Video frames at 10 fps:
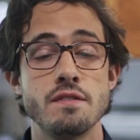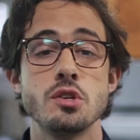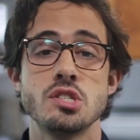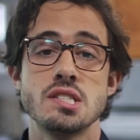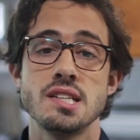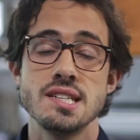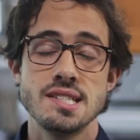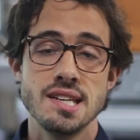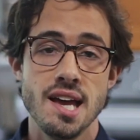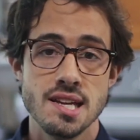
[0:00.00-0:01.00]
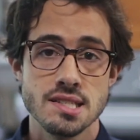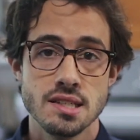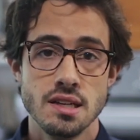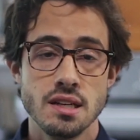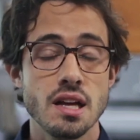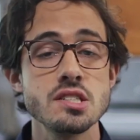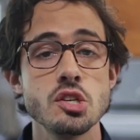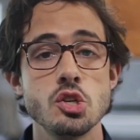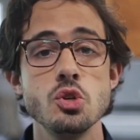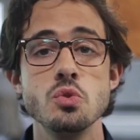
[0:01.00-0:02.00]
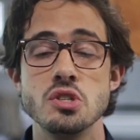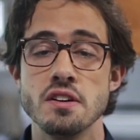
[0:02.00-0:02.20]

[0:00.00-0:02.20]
versus sliced against. Now that's a huge